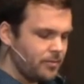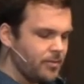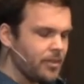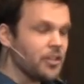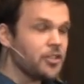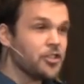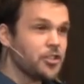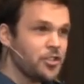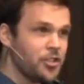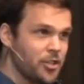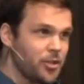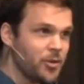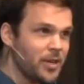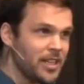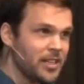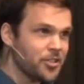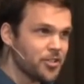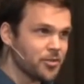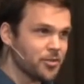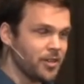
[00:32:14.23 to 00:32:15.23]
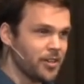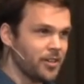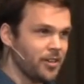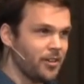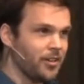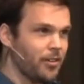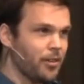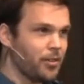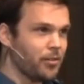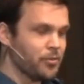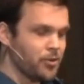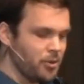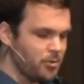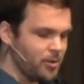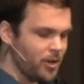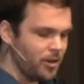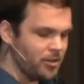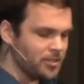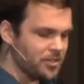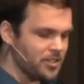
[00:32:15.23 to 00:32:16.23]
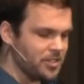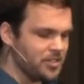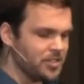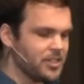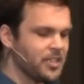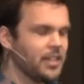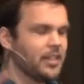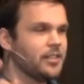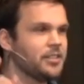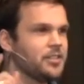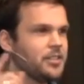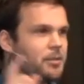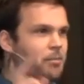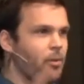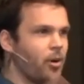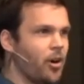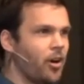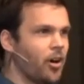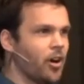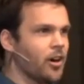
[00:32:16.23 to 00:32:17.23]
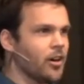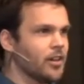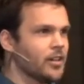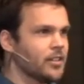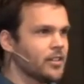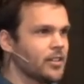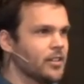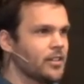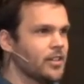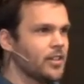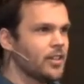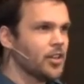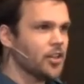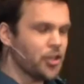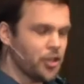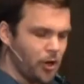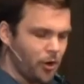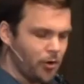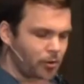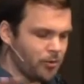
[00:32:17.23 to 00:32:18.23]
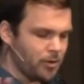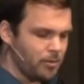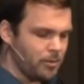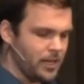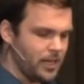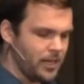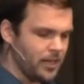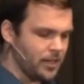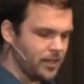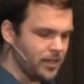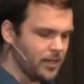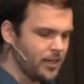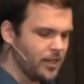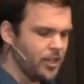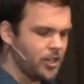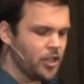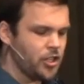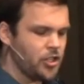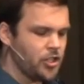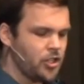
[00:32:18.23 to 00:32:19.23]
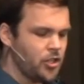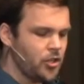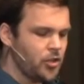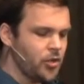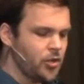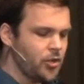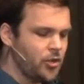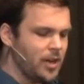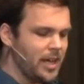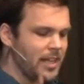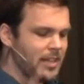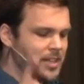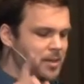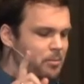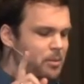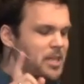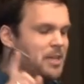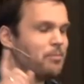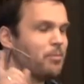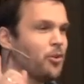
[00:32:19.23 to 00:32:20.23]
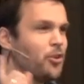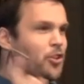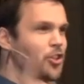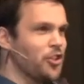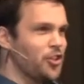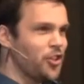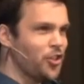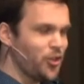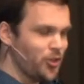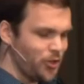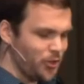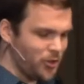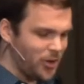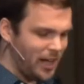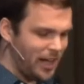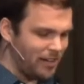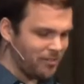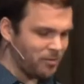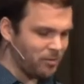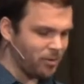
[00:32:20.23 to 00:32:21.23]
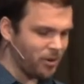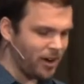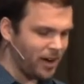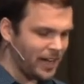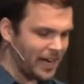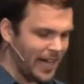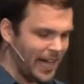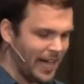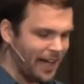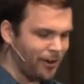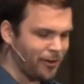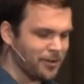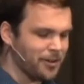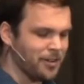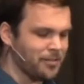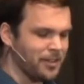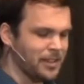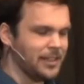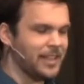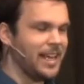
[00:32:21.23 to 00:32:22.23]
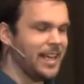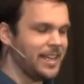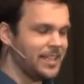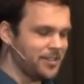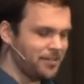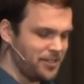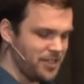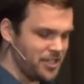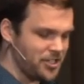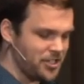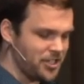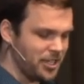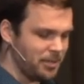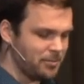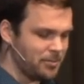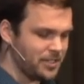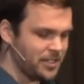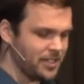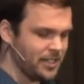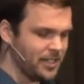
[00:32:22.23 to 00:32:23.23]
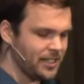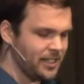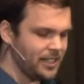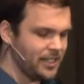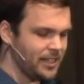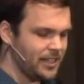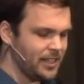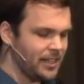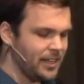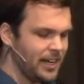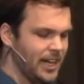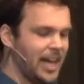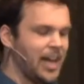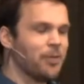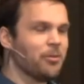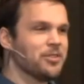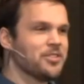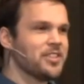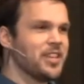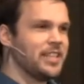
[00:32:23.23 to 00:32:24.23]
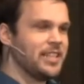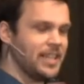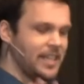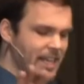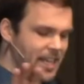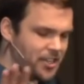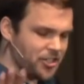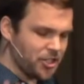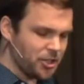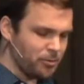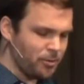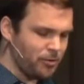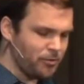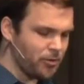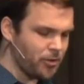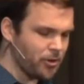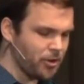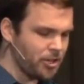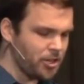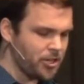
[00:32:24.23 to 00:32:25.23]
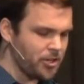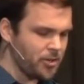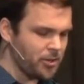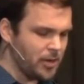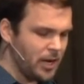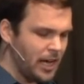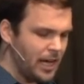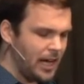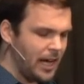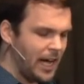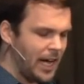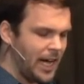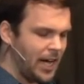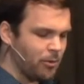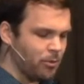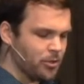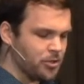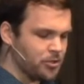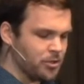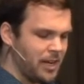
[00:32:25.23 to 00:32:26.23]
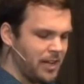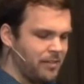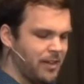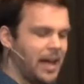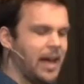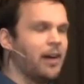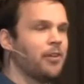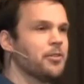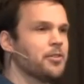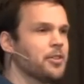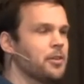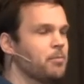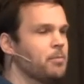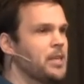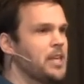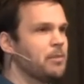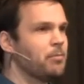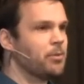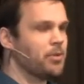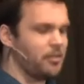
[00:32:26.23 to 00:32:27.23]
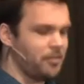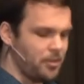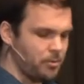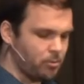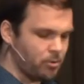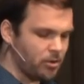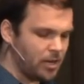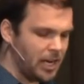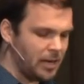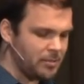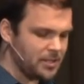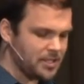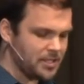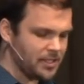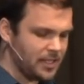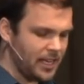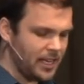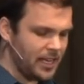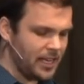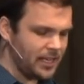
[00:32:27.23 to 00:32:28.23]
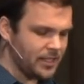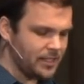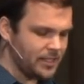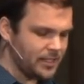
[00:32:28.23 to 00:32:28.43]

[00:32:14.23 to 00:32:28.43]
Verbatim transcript: to Israel through Moses, Depart, go from here. You and the people you have brought out of the land of Egypt. I will send an angel before you. I will drive out the people of the promised land.